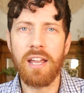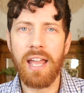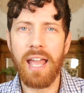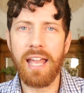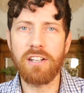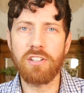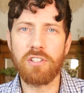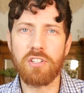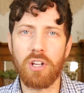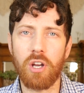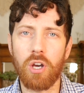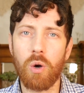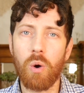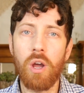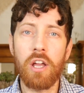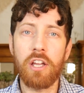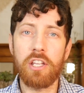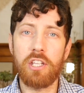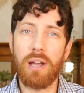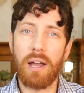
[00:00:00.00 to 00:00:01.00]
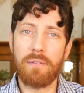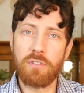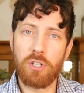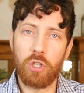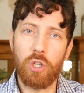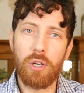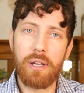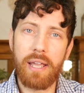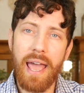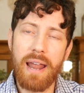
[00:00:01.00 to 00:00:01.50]
And so you have to
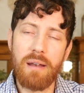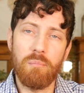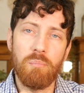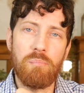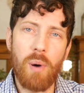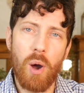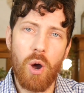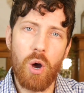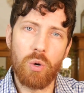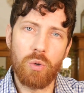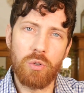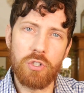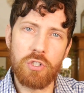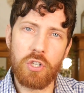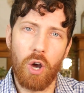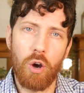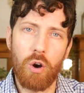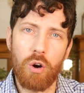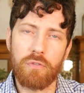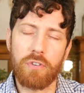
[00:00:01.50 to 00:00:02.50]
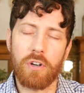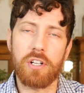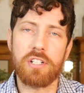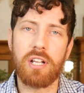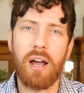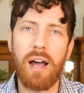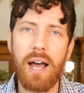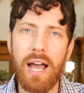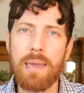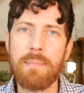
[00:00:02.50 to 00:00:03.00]
look at bones over
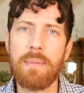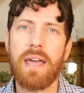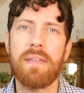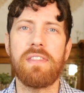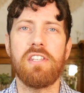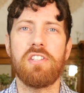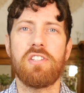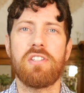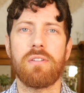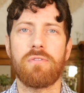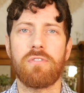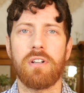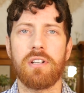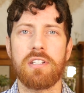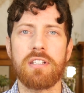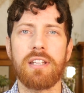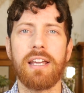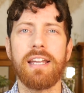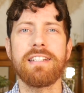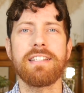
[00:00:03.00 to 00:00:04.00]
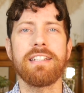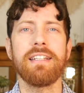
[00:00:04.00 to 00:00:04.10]
time at these different sites,